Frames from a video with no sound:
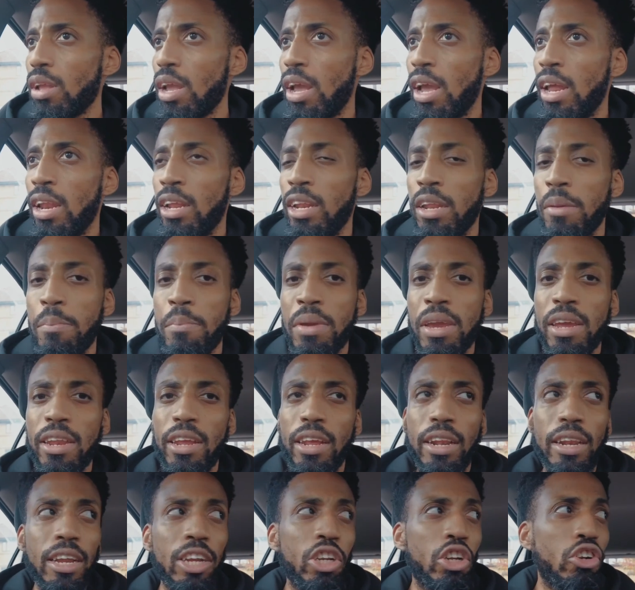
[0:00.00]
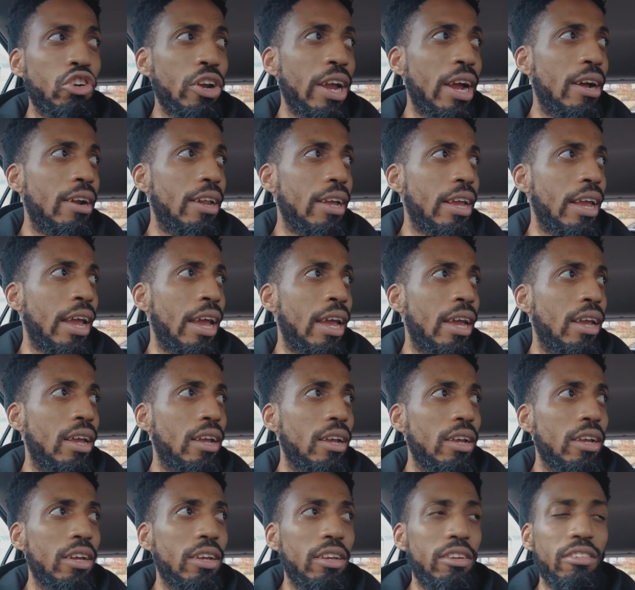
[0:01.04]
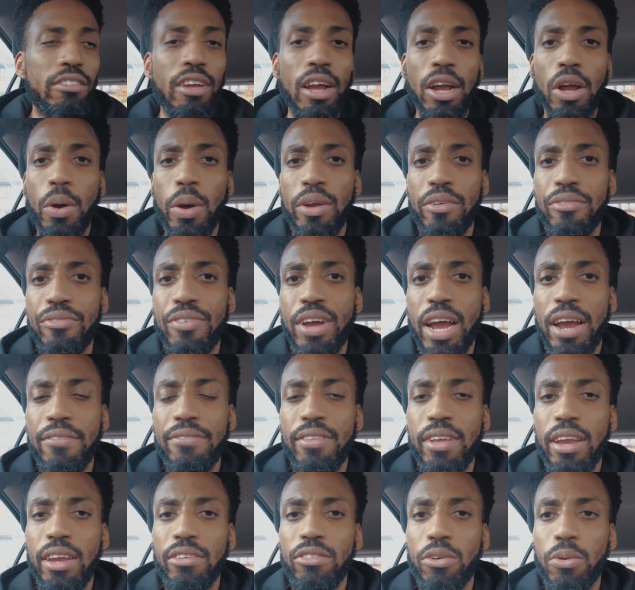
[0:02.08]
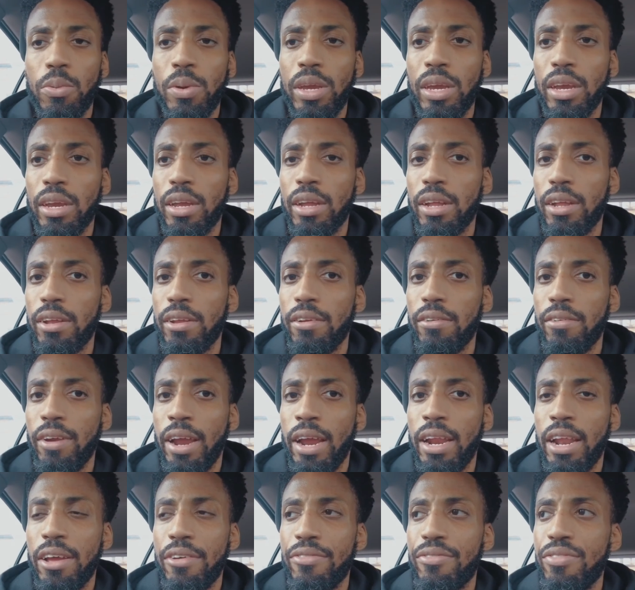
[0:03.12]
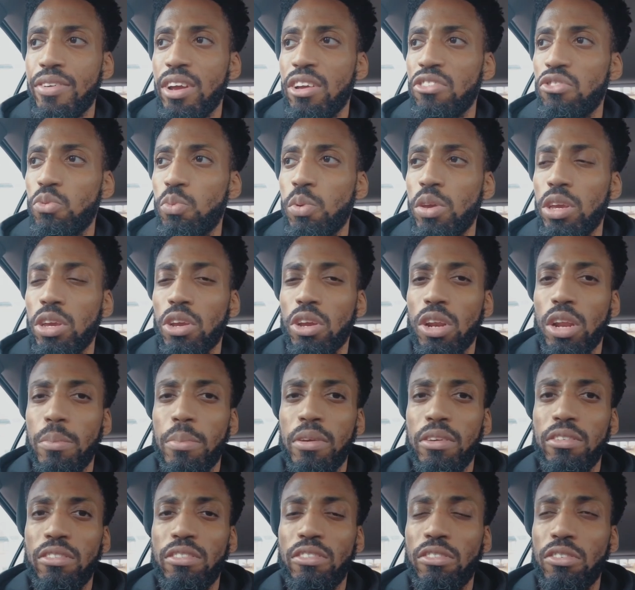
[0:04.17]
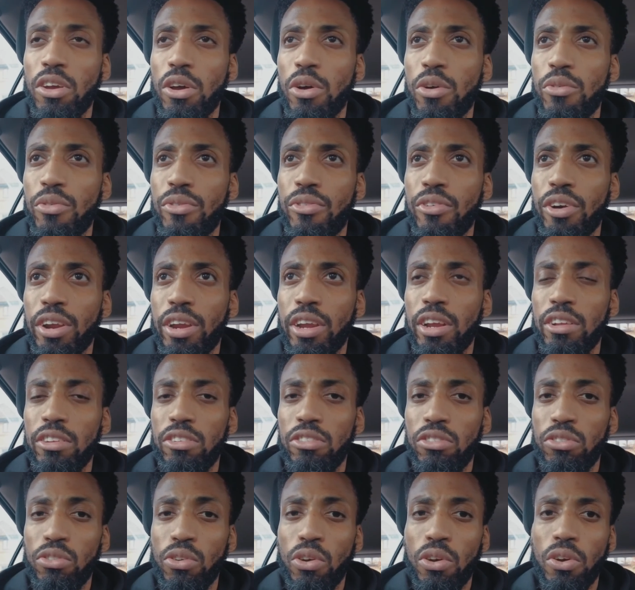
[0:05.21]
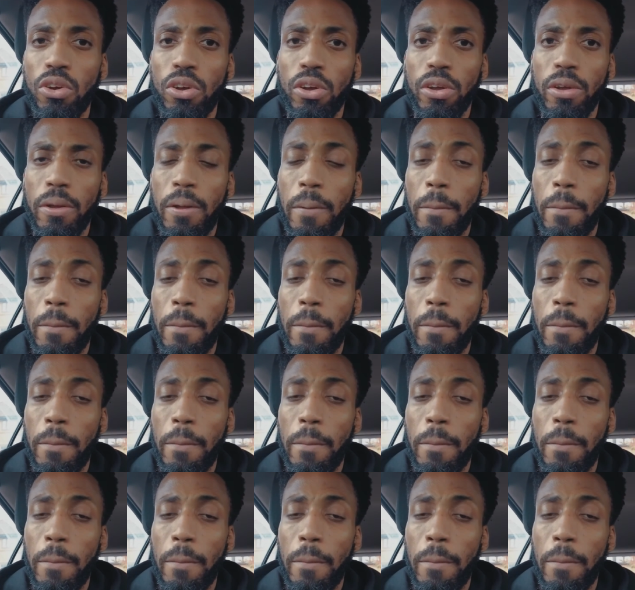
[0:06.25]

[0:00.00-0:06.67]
And then immediately, straight out the gate, you start going 5 days a week, right? That first week, you're going to be so freaking sore,